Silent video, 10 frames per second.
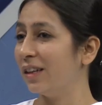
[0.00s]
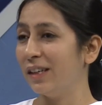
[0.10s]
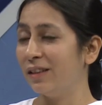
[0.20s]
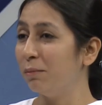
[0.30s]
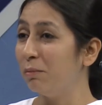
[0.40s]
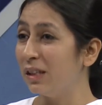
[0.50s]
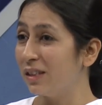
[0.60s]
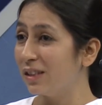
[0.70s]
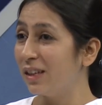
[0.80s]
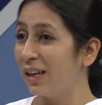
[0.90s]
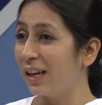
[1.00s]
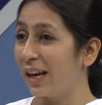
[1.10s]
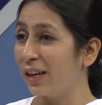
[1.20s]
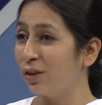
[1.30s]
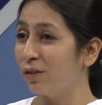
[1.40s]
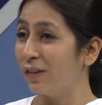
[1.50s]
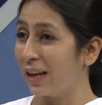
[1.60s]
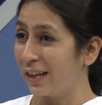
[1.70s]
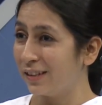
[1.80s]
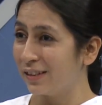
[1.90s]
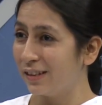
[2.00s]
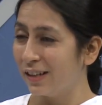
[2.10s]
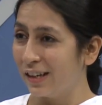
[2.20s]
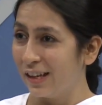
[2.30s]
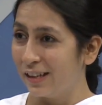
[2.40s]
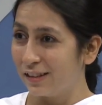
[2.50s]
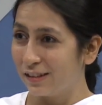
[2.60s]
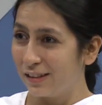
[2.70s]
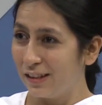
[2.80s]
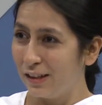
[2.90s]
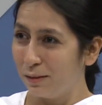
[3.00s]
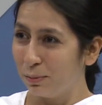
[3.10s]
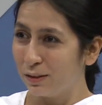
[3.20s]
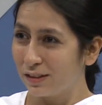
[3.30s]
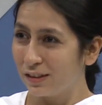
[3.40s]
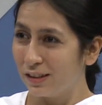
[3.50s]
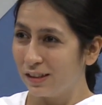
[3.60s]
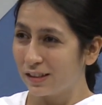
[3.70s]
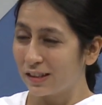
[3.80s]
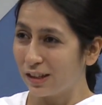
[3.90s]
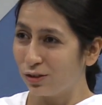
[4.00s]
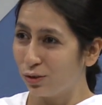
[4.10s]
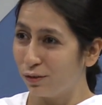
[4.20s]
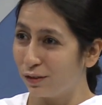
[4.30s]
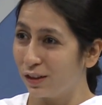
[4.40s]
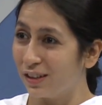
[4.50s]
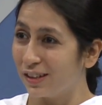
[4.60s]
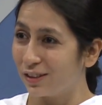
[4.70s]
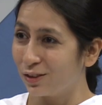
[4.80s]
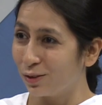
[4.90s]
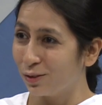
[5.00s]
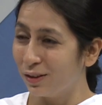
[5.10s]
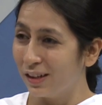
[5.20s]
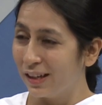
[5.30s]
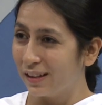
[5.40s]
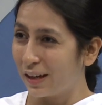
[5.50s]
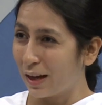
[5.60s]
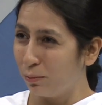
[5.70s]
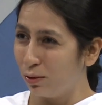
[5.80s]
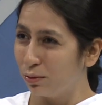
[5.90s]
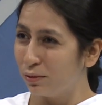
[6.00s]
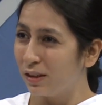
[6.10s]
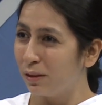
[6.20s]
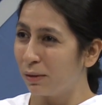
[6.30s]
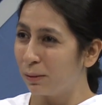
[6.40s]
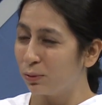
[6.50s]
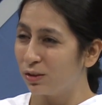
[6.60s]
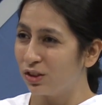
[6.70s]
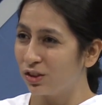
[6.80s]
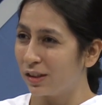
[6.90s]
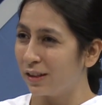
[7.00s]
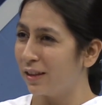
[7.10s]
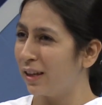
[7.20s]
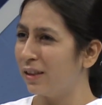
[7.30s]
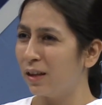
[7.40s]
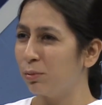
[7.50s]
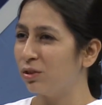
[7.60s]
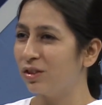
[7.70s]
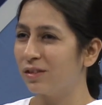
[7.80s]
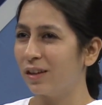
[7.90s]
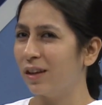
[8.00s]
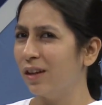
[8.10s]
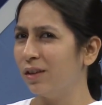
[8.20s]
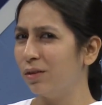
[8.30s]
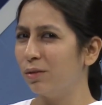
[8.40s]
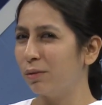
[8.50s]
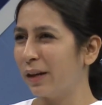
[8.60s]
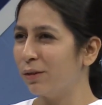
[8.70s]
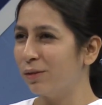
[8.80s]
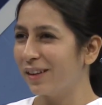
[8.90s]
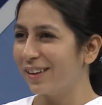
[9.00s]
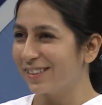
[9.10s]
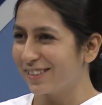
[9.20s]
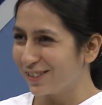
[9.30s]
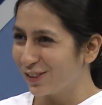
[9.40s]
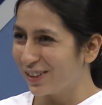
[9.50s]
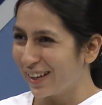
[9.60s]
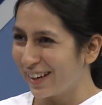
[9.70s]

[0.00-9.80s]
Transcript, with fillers: meeting kind of likes it, the senior person starts to fear it, you know, that I'm losing my position. And then they would just say, no, I don't think it's such a good